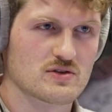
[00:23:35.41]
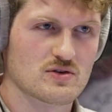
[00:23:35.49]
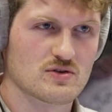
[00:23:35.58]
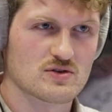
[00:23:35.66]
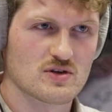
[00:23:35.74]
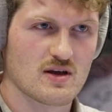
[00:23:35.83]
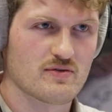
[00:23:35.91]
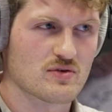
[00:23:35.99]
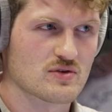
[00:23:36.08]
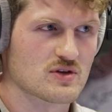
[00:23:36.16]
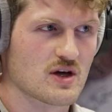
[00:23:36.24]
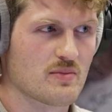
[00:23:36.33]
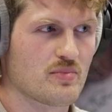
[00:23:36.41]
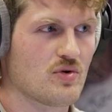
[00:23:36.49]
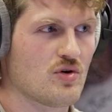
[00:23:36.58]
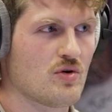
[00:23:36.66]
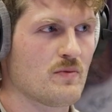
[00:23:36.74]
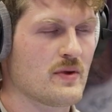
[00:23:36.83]
So say, for
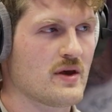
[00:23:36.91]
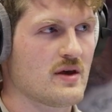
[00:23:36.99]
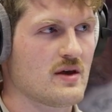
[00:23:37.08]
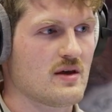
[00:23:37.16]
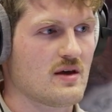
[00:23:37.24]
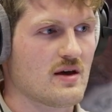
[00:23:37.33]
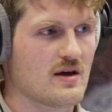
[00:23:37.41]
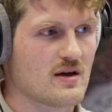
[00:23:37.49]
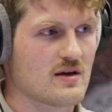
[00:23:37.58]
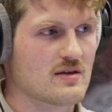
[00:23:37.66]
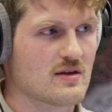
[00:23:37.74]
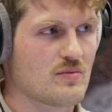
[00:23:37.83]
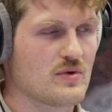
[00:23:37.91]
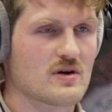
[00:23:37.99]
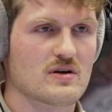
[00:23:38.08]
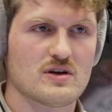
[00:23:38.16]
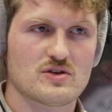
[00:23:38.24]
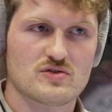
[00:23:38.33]
example, that we
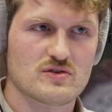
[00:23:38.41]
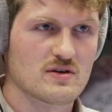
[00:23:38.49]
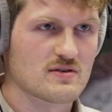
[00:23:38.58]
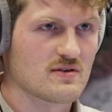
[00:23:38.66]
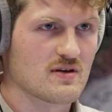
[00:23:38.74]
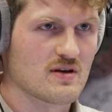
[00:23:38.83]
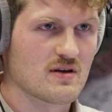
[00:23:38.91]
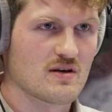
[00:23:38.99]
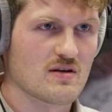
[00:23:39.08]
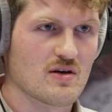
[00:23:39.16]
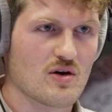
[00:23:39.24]
are interested in